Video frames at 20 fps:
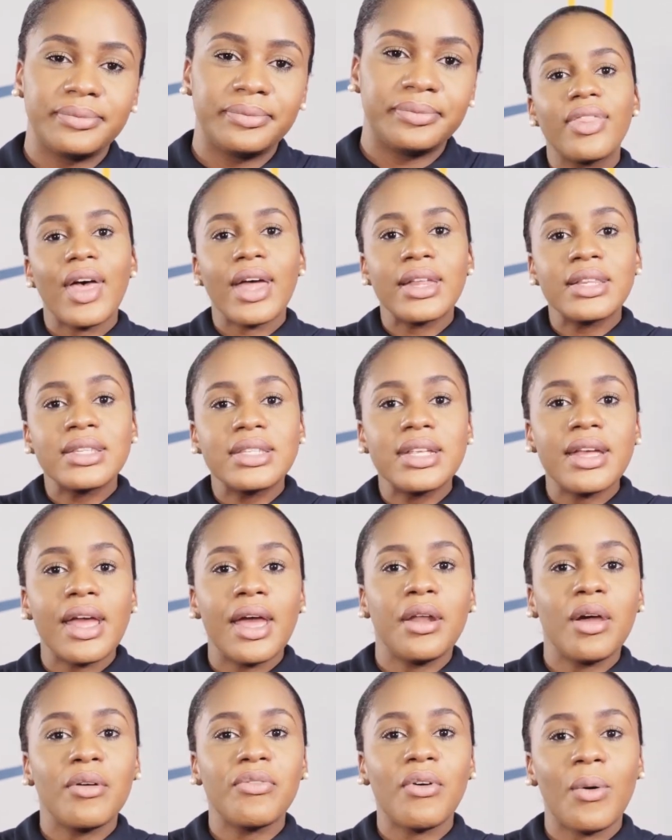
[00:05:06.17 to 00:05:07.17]
That's the
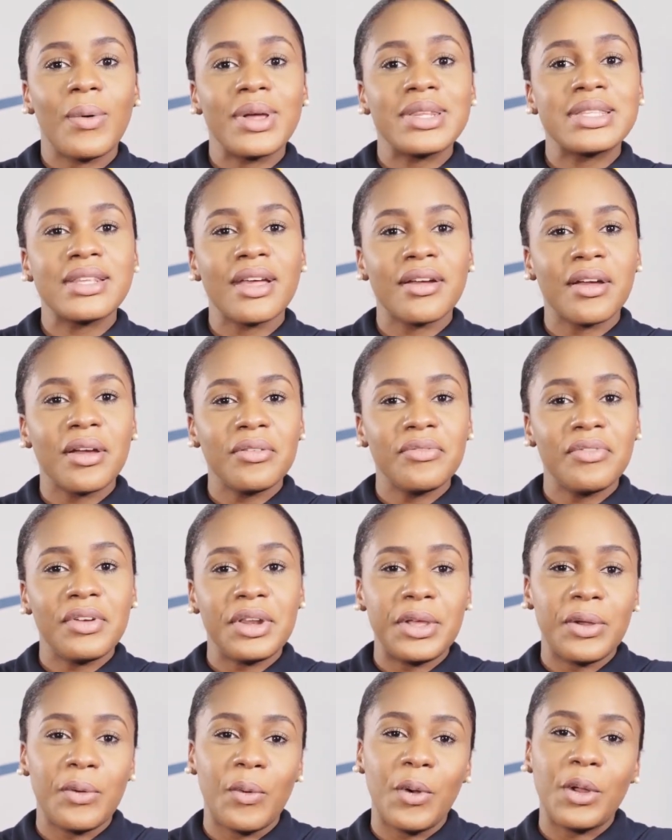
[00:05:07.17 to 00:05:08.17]
end of our second
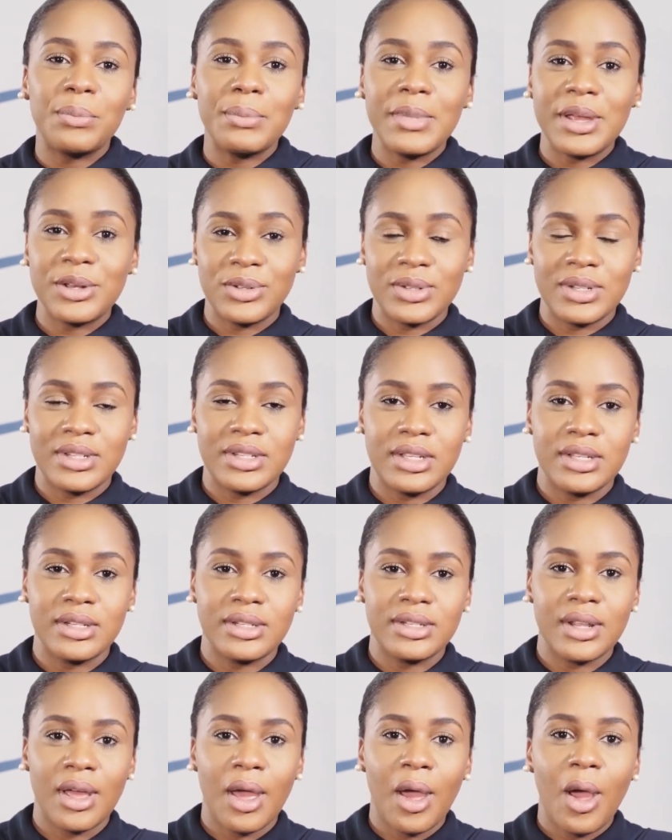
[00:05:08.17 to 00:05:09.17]
video on
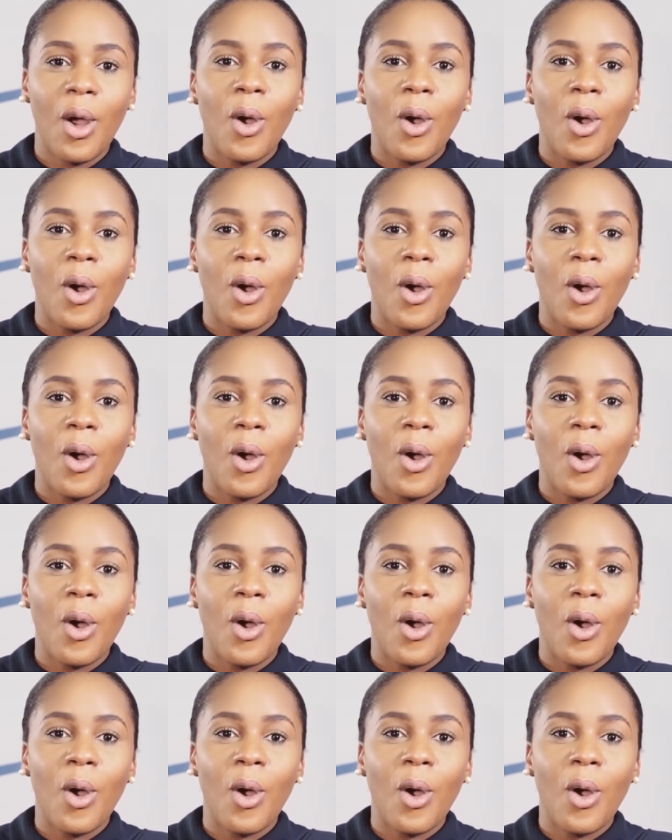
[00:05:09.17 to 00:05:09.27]
matrices.